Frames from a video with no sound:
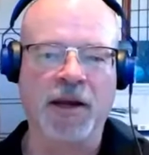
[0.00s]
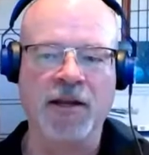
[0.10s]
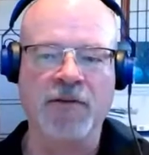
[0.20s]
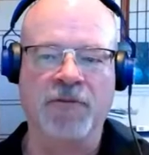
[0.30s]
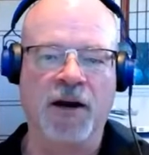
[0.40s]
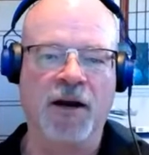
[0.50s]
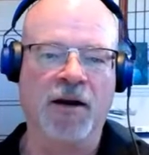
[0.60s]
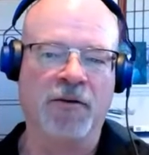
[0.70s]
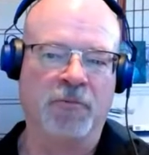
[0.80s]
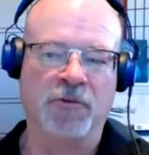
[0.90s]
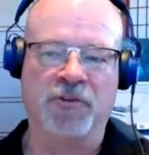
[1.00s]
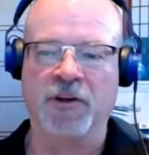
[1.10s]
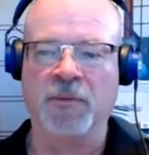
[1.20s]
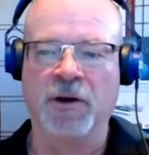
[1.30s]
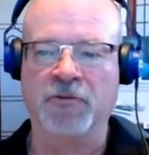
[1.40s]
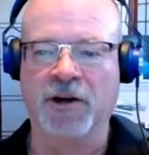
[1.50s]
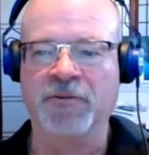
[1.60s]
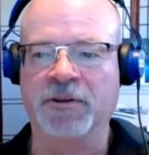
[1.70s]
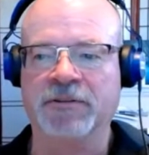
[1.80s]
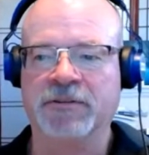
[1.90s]
85% of my
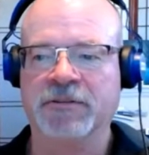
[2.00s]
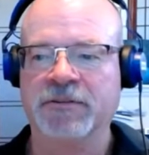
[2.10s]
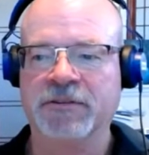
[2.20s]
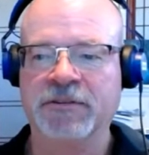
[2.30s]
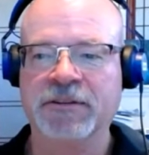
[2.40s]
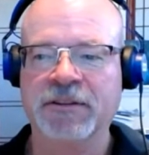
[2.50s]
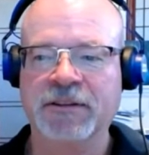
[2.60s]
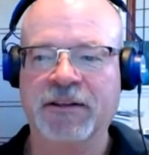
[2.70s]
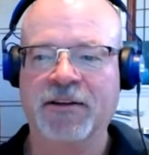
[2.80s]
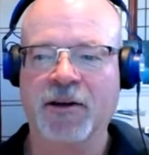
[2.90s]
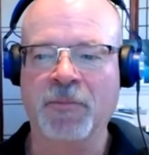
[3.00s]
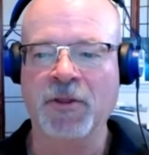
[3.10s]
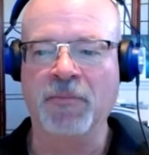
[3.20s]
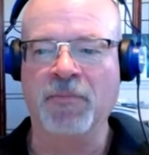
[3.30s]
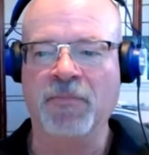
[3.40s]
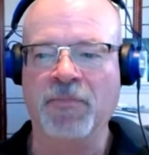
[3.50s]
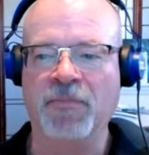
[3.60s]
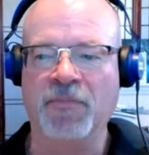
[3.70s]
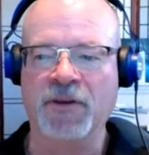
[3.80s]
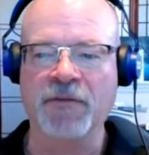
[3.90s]
driving. I mean,
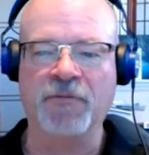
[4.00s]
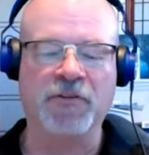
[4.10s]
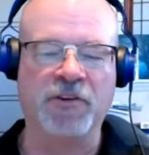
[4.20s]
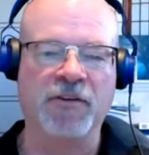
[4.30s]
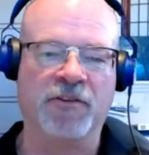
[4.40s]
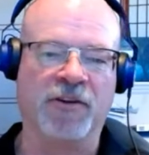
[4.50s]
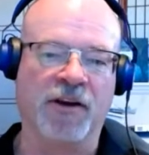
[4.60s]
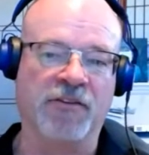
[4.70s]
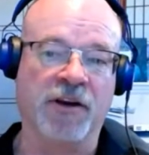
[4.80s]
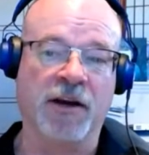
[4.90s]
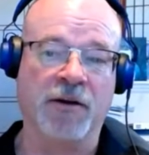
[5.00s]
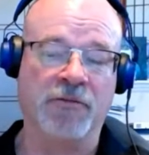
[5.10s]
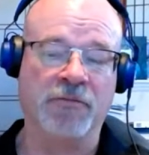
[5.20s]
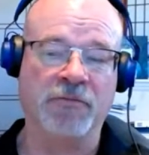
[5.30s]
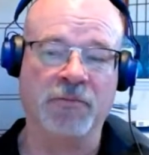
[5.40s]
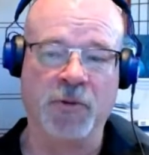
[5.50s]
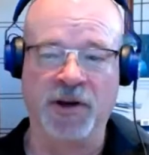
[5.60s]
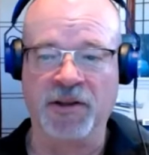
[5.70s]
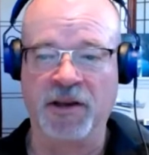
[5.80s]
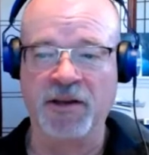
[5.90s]
the FSD is a nice to have. Do I
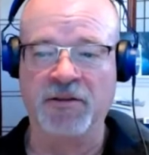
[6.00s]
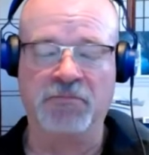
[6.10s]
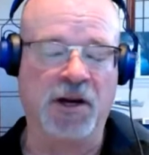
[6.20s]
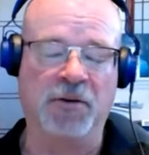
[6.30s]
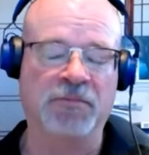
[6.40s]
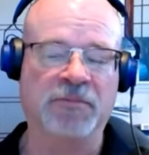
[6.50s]
need it? No.